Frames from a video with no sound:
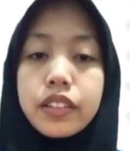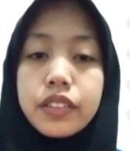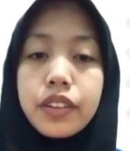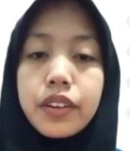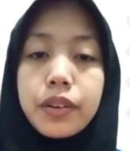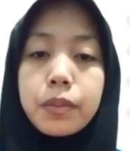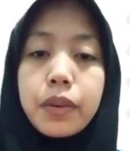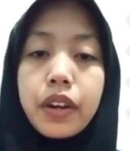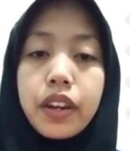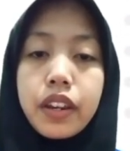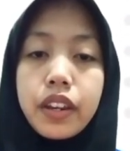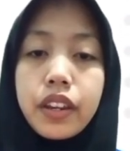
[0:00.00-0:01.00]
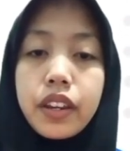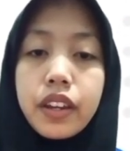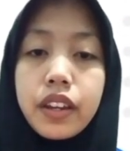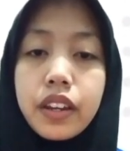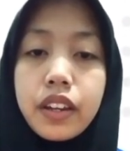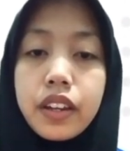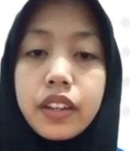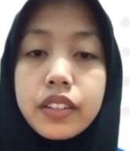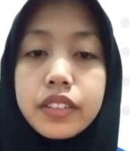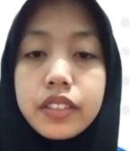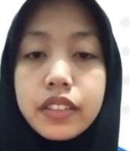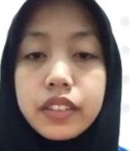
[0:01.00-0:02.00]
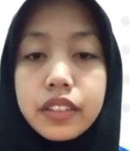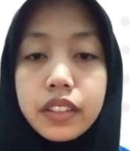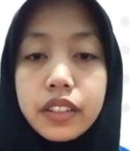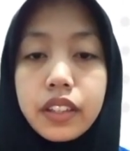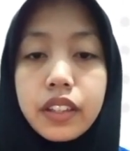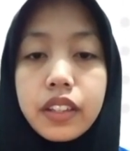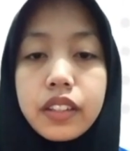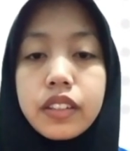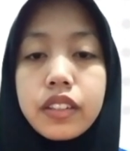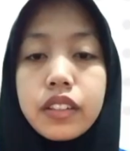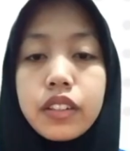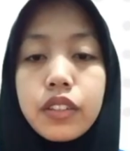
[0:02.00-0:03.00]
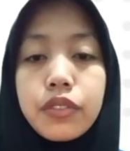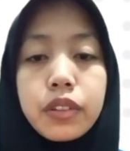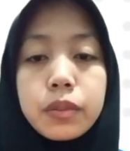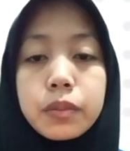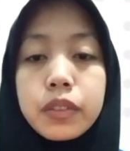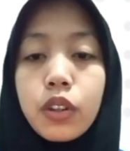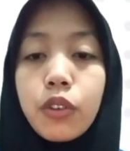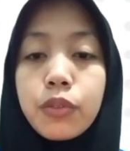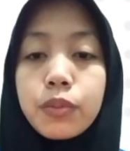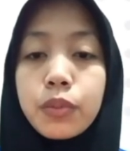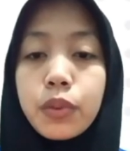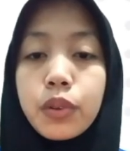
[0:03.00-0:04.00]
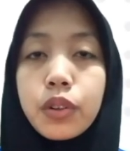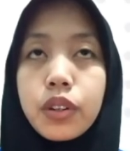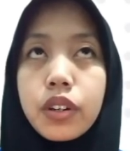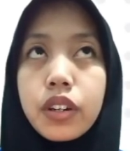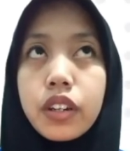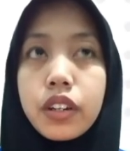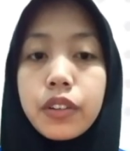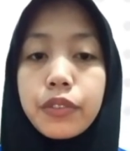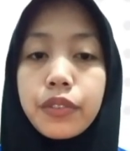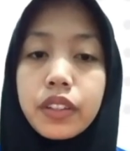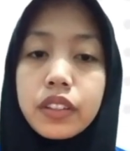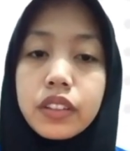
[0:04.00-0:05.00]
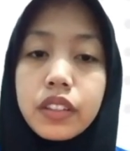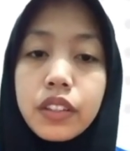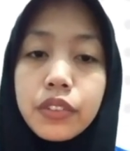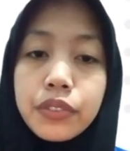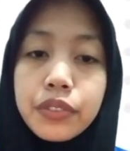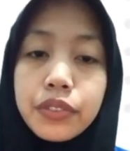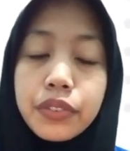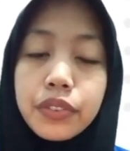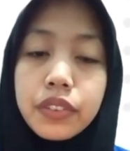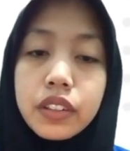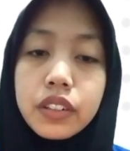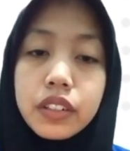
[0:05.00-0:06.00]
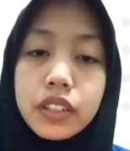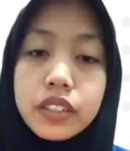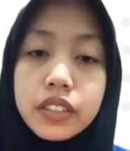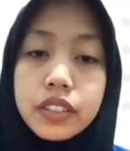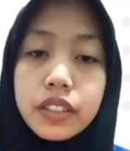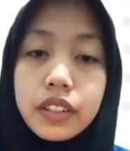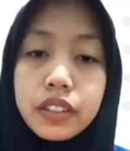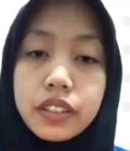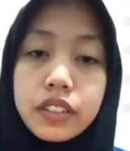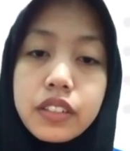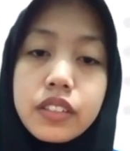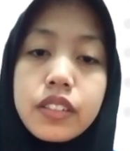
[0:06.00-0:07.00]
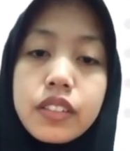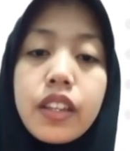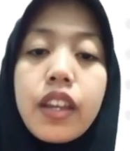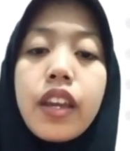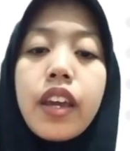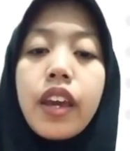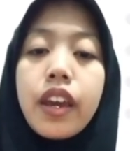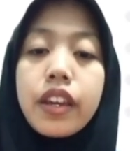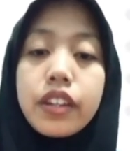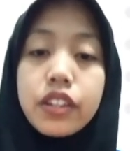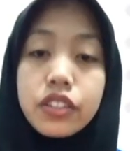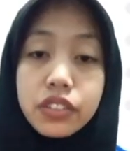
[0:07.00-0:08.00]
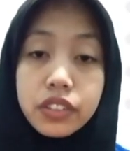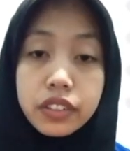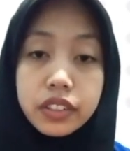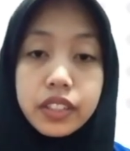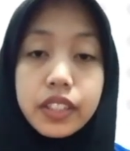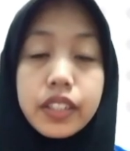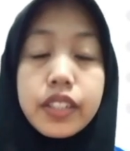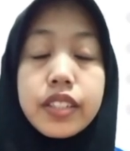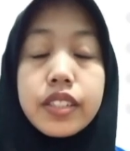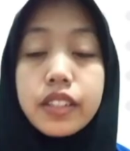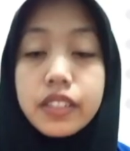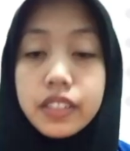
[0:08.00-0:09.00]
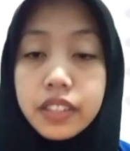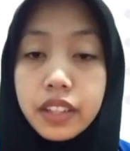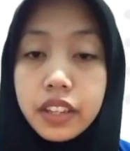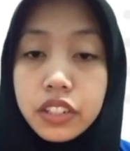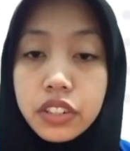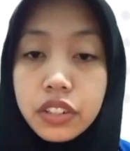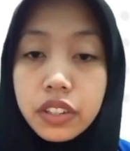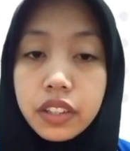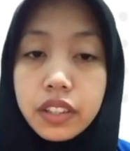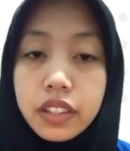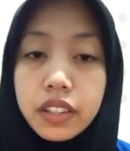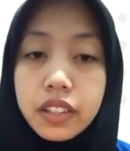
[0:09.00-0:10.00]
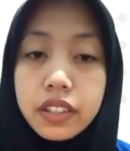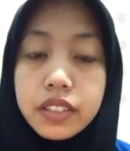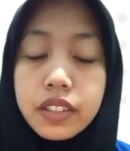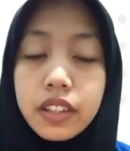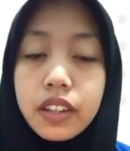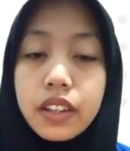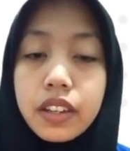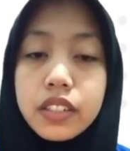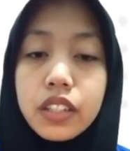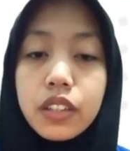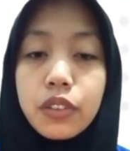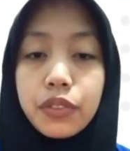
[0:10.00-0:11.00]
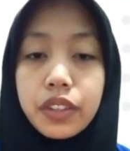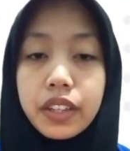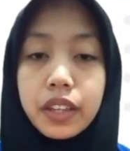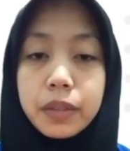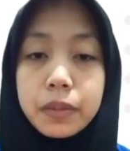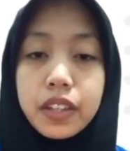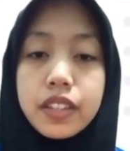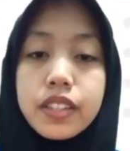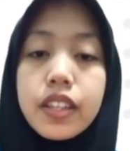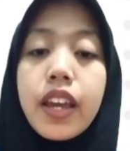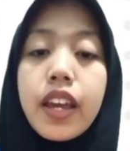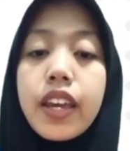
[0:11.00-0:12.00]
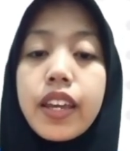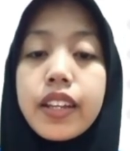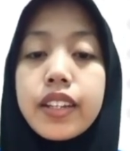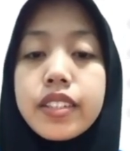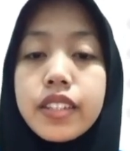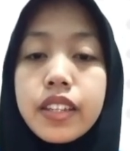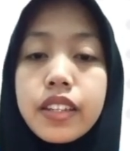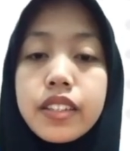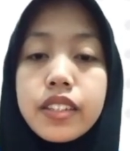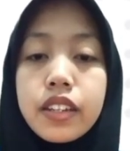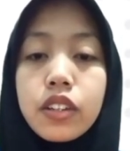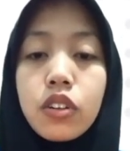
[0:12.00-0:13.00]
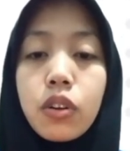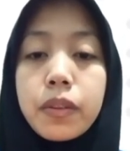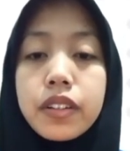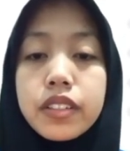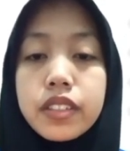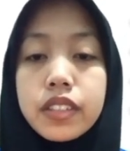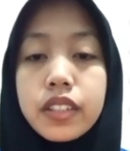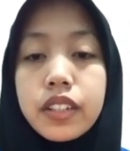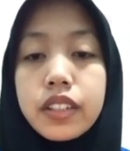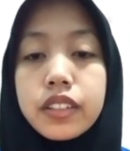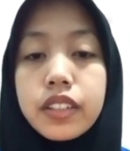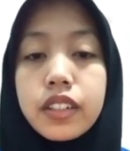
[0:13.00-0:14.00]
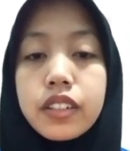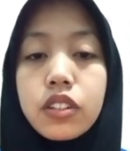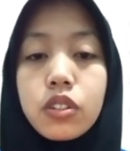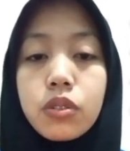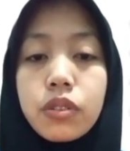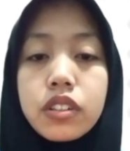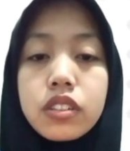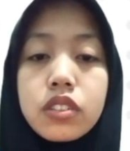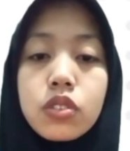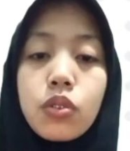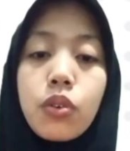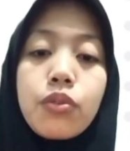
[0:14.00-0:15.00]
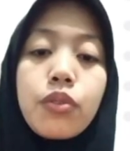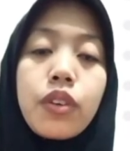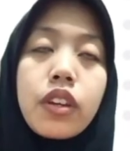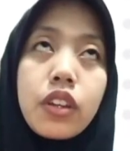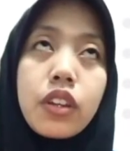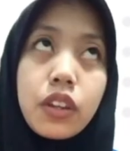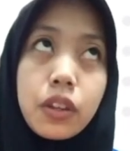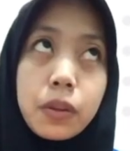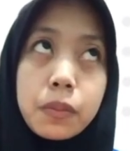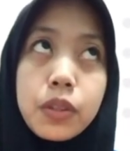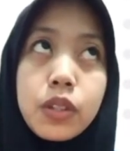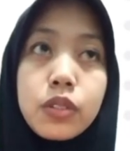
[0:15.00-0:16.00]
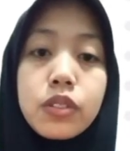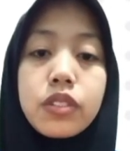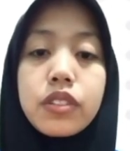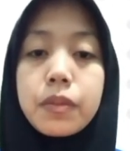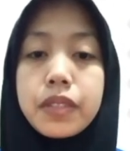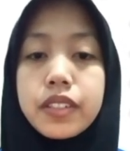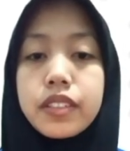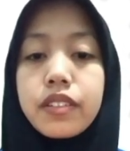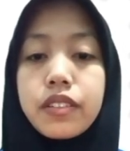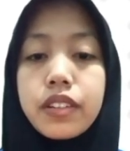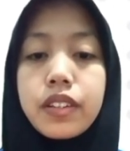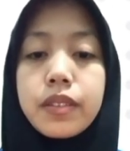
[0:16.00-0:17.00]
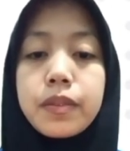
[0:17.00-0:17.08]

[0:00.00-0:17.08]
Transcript: thereby assisting in the development of more effective learning strategies. Additionally, this research is significant because English is a global skill that requires strong vocabulary mastery.